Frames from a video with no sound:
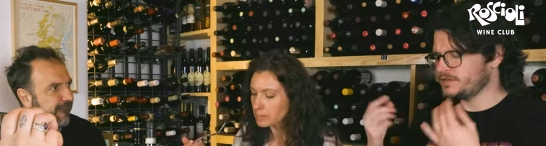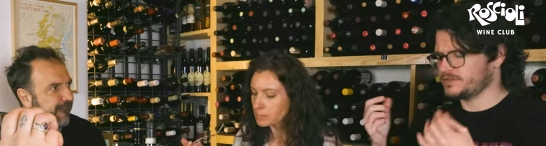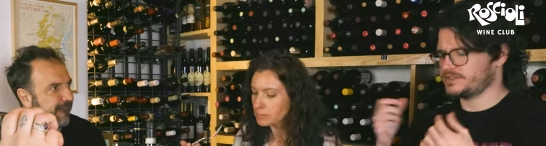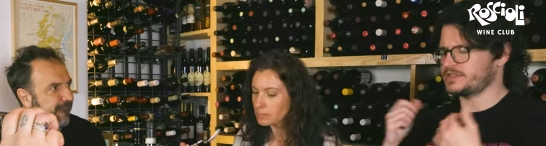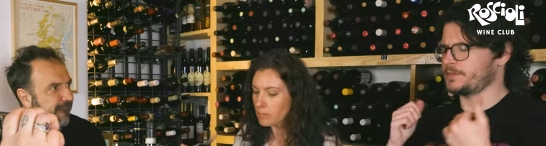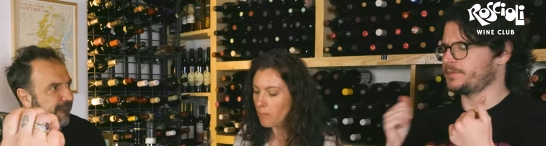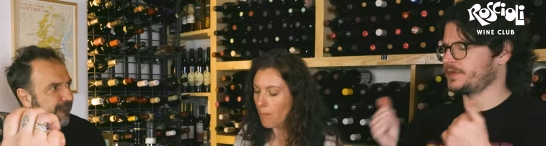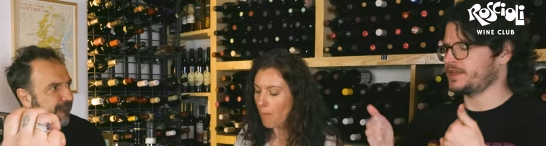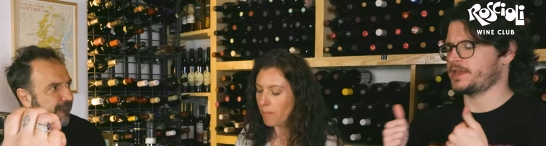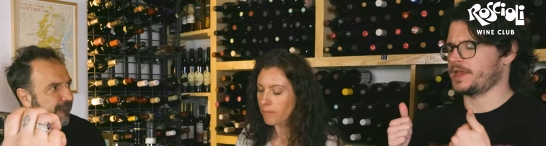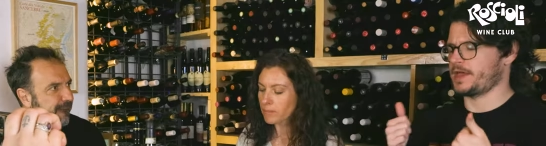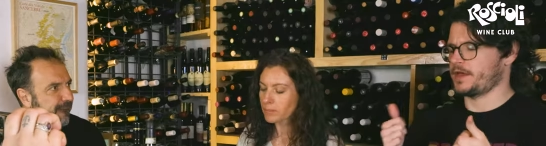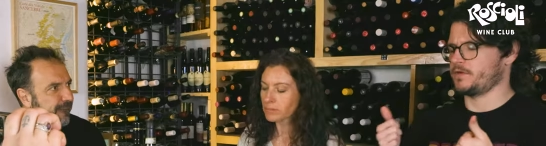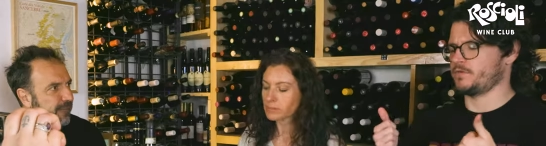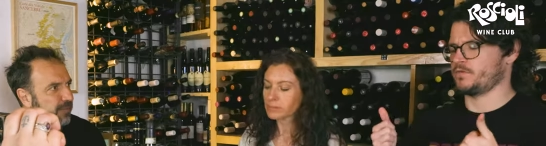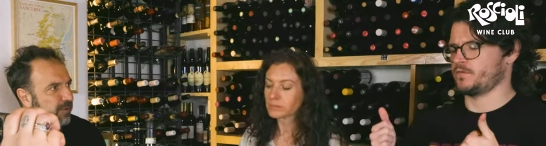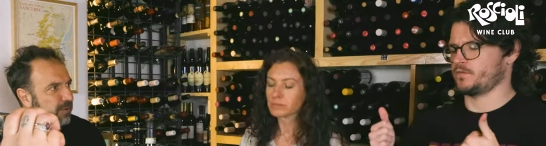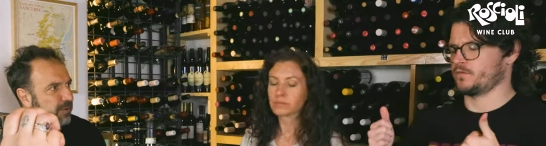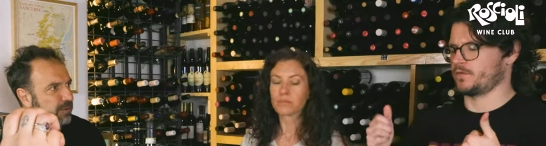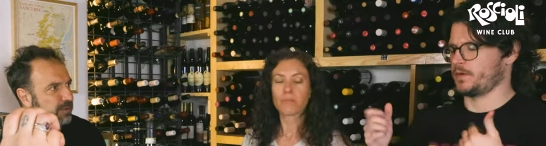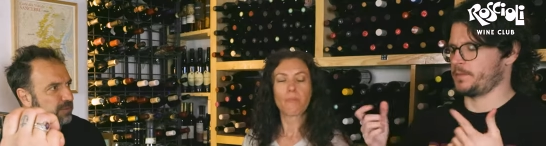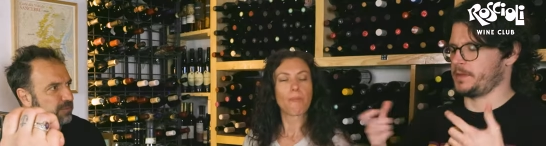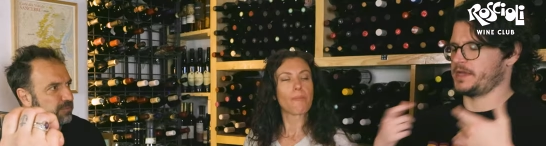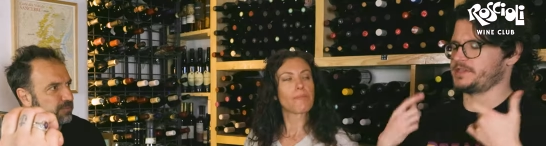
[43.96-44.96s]
Speaker 1: Something that
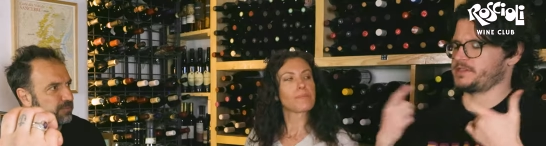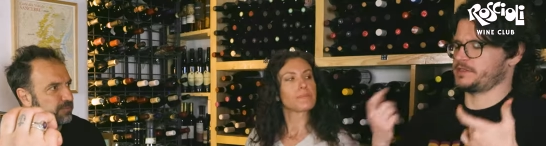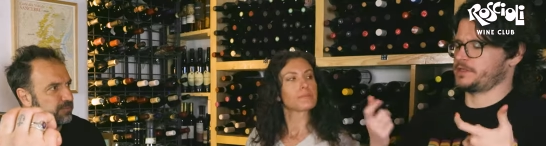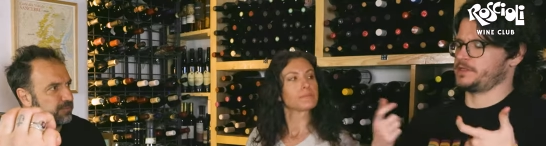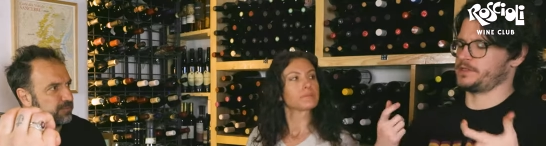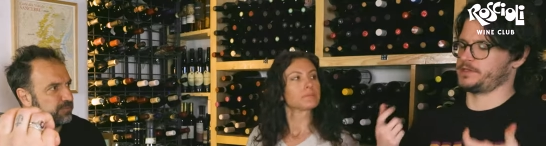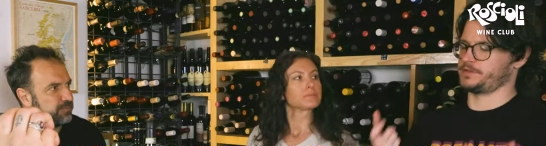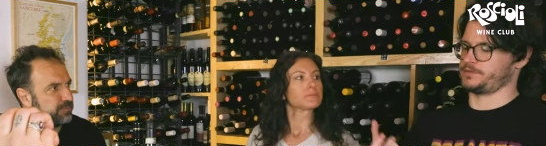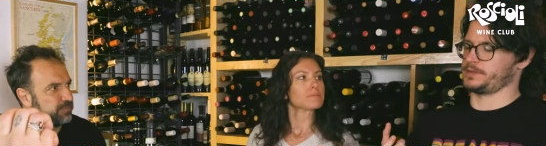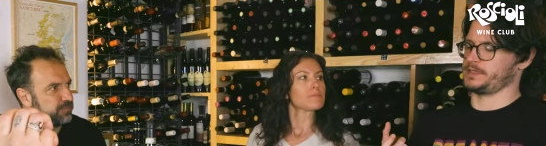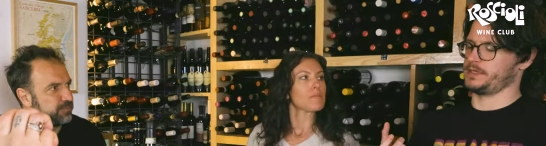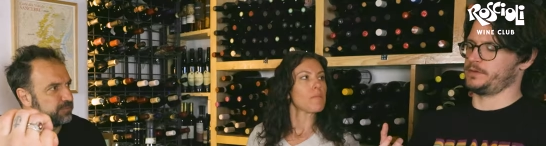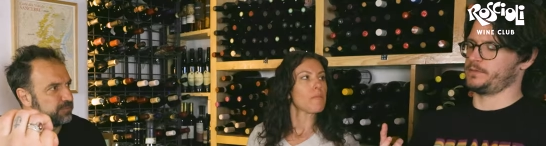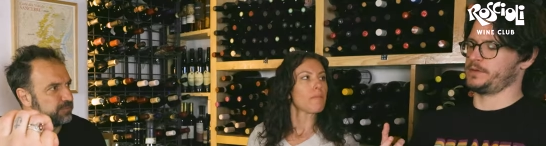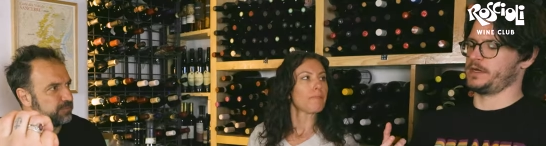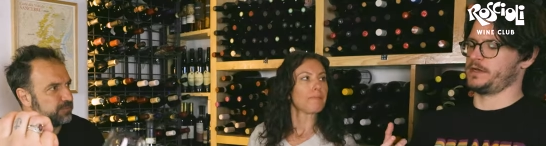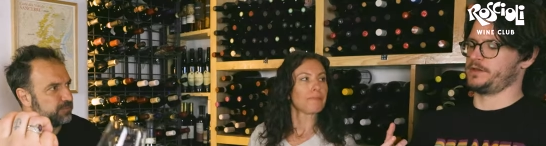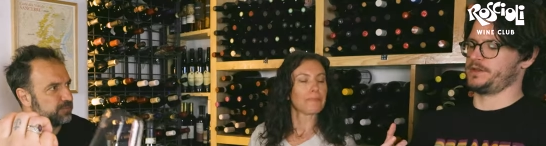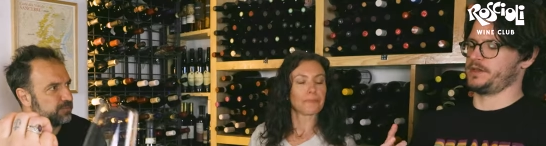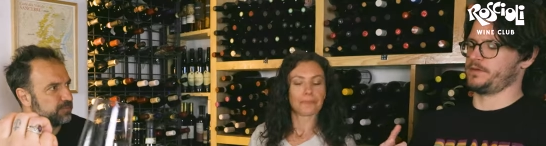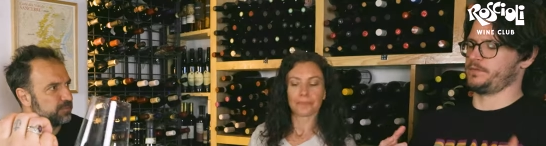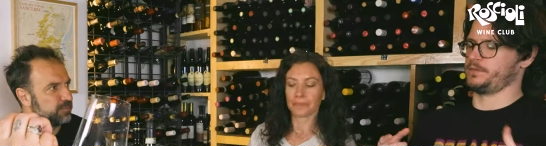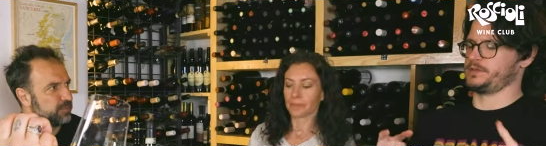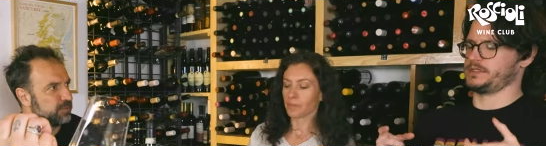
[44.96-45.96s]
Rimessa does really
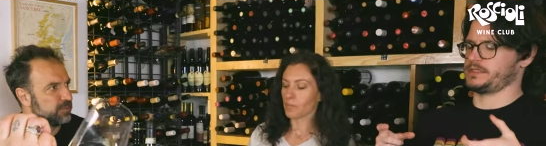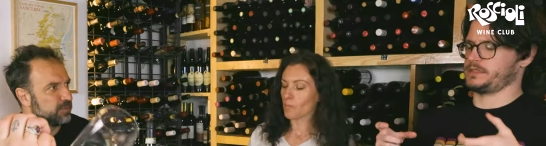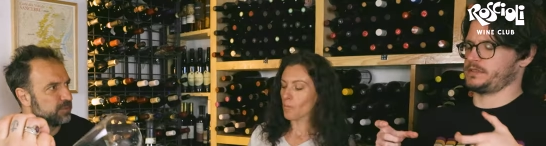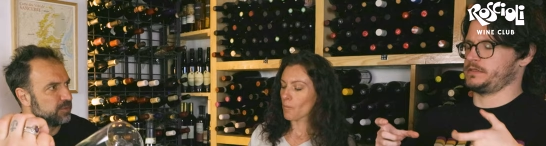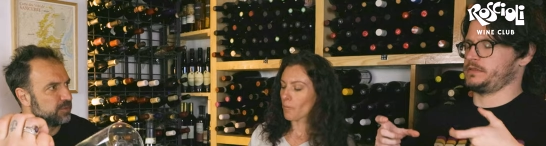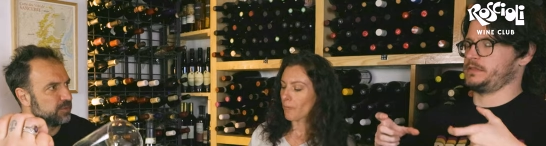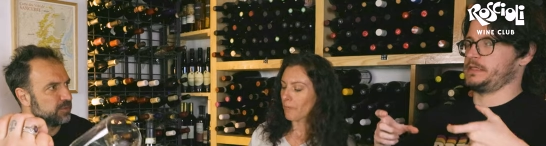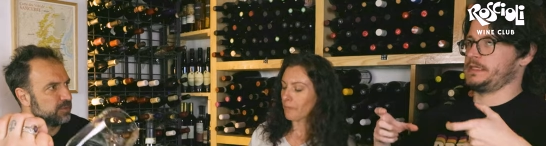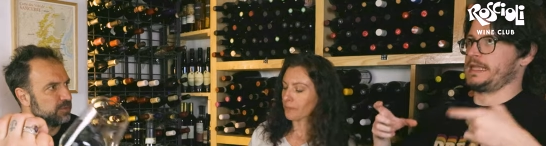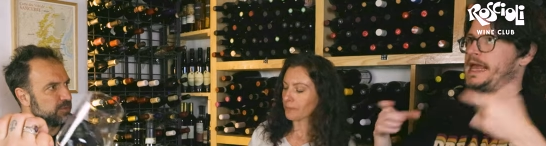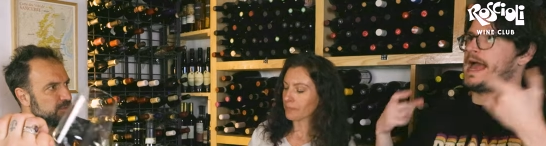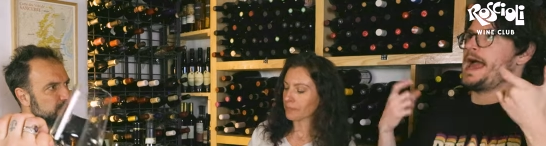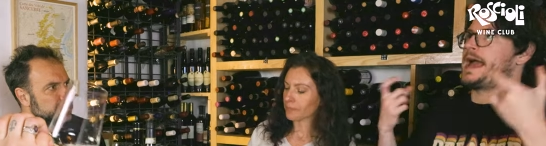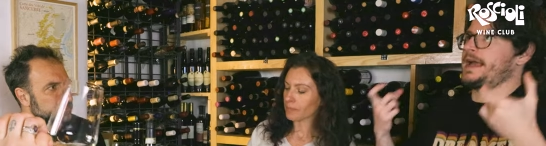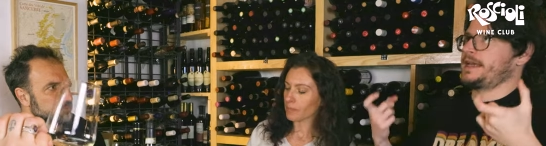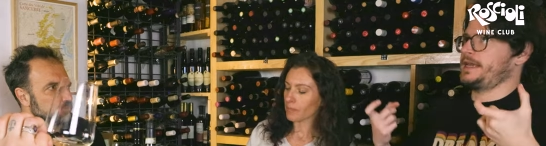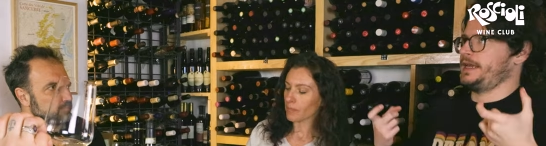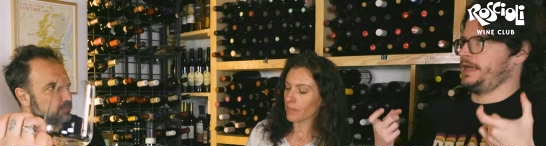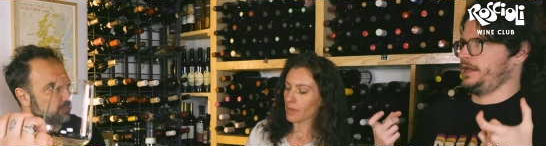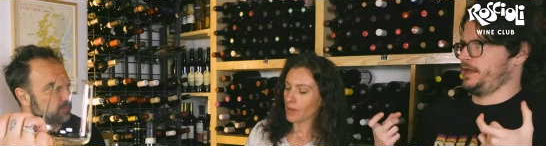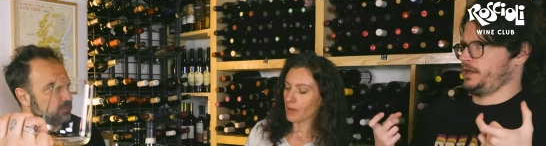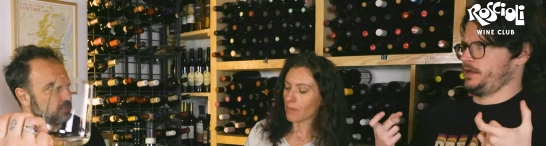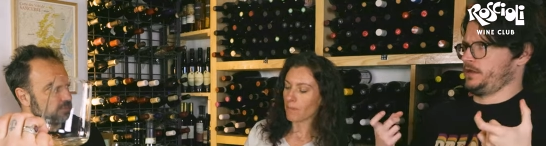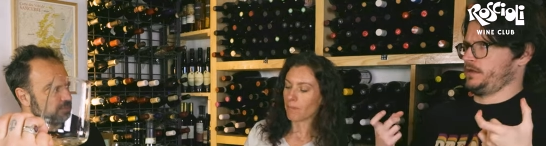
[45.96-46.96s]
well that was
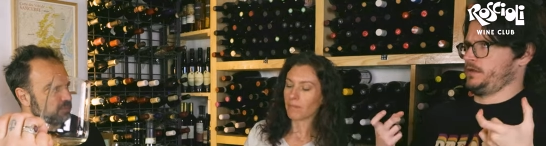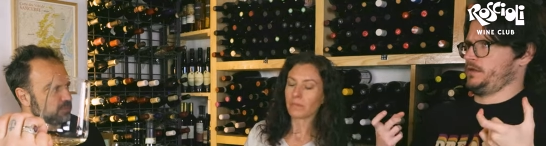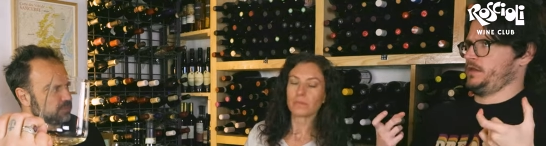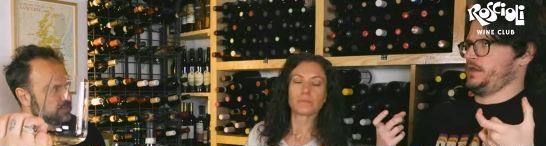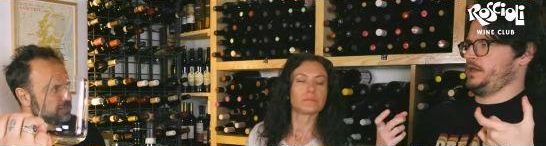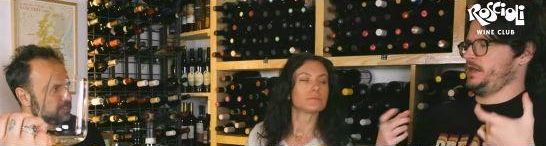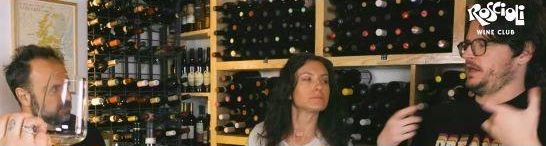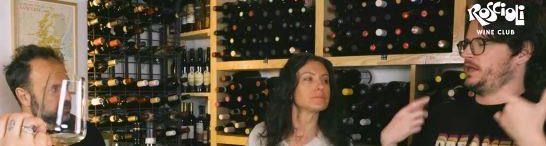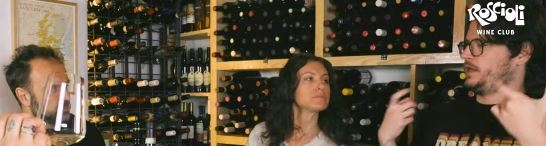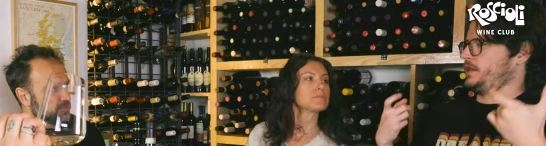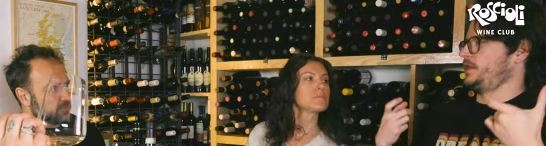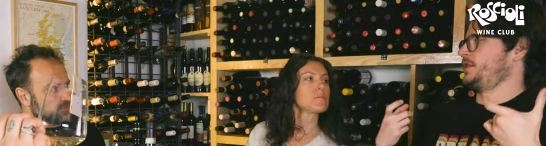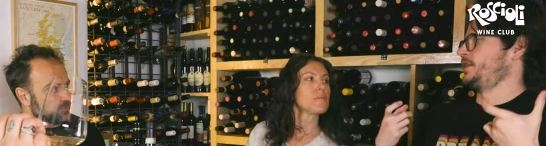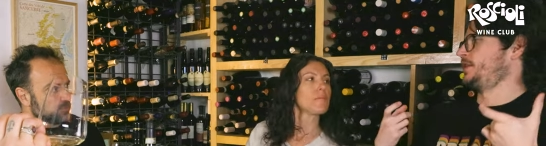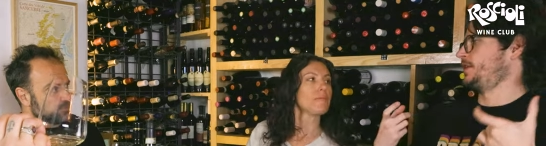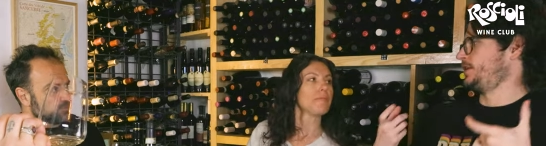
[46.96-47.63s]
lacking in the